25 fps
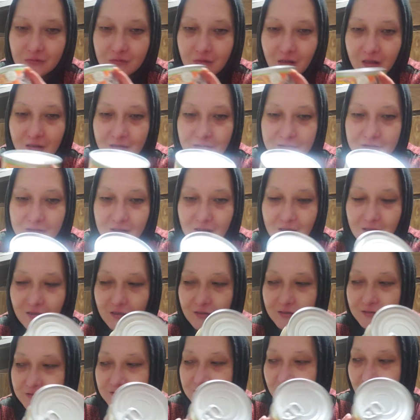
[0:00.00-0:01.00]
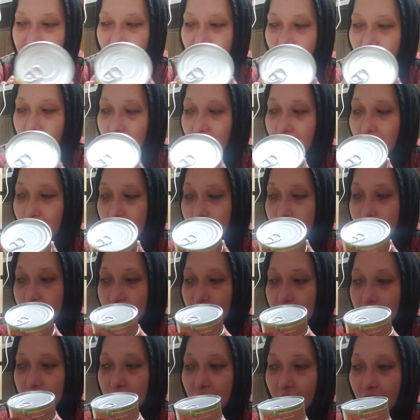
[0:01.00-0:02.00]
Like I said, I still have
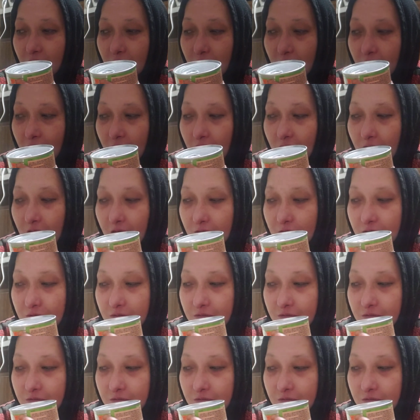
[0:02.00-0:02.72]
the uh,